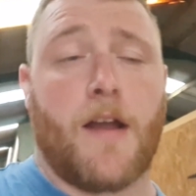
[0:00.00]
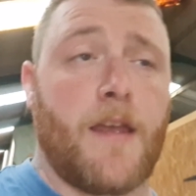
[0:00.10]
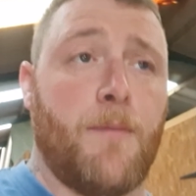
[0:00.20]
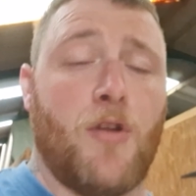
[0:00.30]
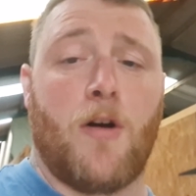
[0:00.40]

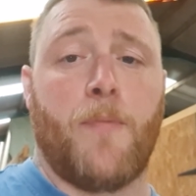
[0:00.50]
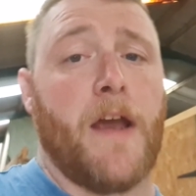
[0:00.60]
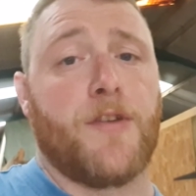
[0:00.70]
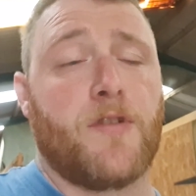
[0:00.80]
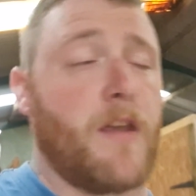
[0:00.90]
Keep an eye on
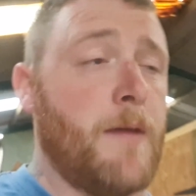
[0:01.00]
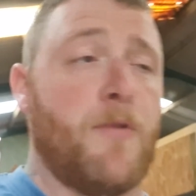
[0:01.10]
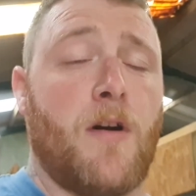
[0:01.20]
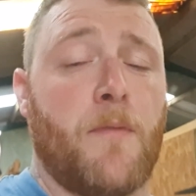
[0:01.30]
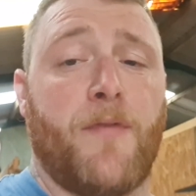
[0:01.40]
Patreon, keep
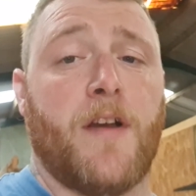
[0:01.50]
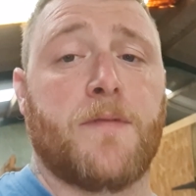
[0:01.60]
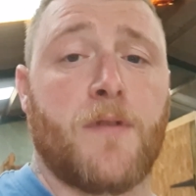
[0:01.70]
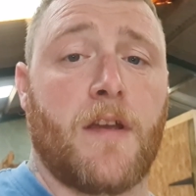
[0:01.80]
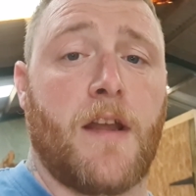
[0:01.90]
an eye on my
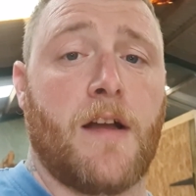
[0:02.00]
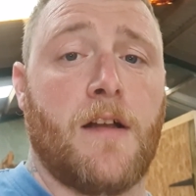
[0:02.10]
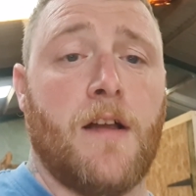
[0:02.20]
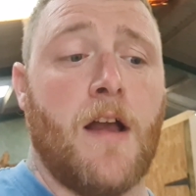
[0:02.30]
Facebook and that.